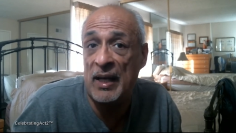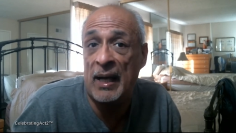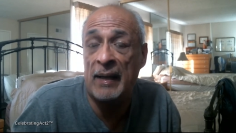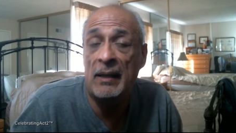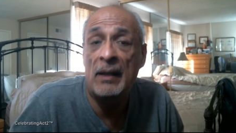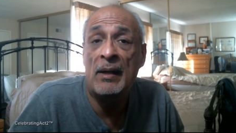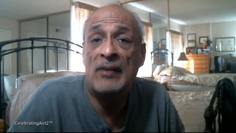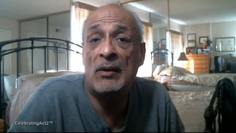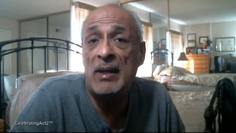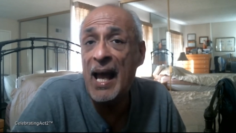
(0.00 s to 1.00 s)
So yeah,
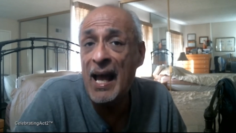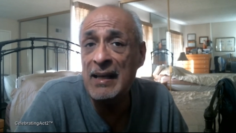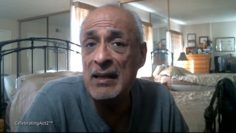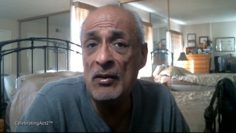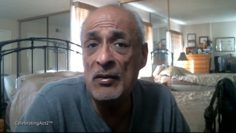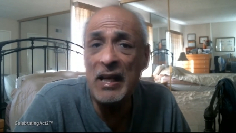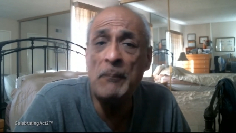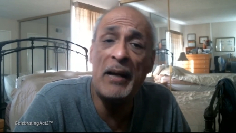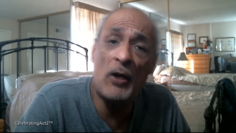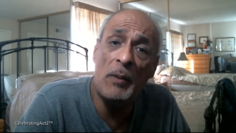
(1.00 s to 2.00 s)
you know, they could play urban,
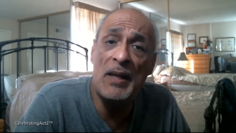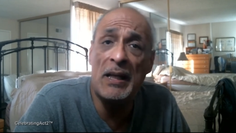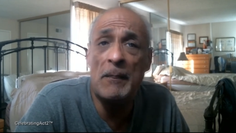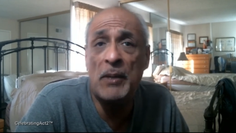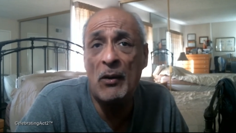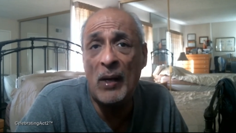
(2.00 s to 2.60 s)
they could play Western.